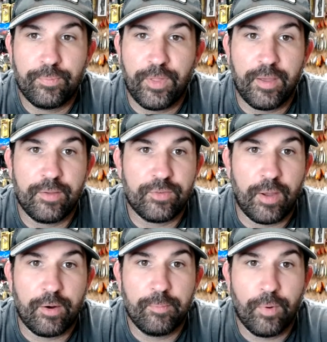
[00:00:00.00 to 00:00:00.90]
things
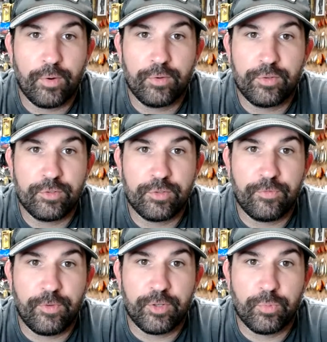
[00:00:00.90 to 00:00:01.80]
Aaron Martins used to
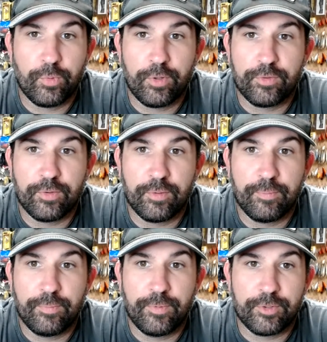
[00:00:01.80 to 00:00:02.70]
fish was
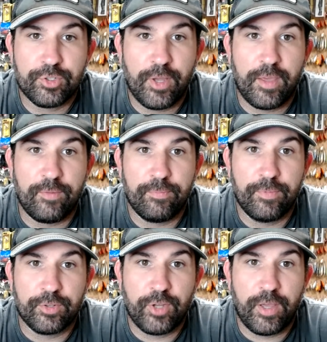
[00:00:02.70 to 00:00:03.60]
the
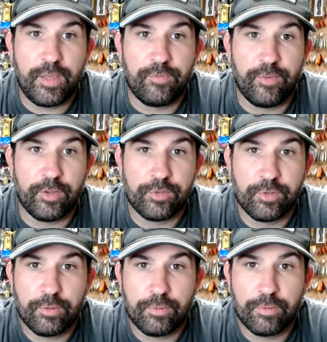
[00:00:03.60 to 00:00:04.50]
shaky
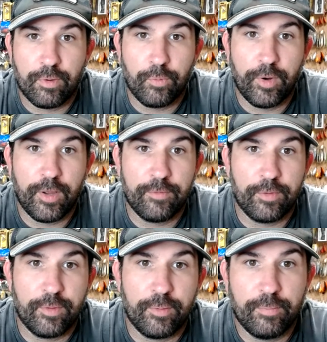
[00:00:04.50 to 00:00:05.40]
fish or
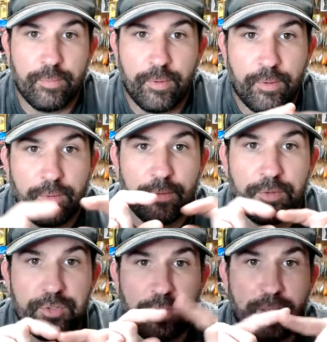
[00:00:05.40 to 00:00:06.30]
whatever the
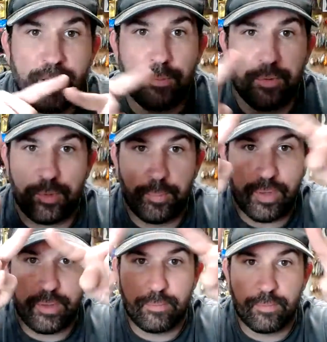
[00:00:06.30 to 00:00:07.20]
jig head with the
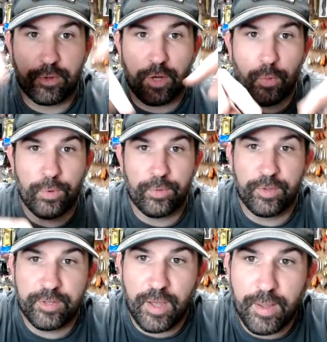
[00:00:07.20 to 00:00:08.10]
big cone on
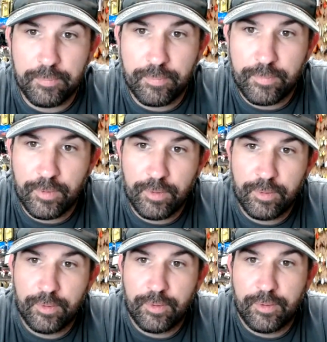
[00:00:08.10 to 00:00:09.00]
the top.
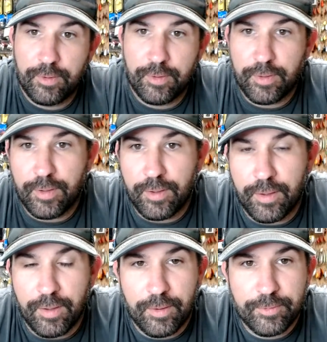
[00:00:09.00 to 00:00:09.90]

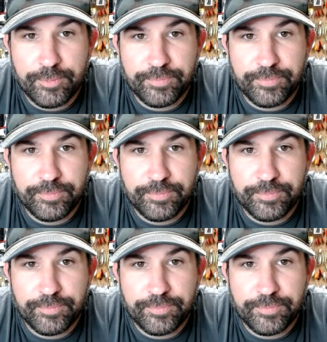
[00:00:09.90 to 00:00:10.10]
Uh,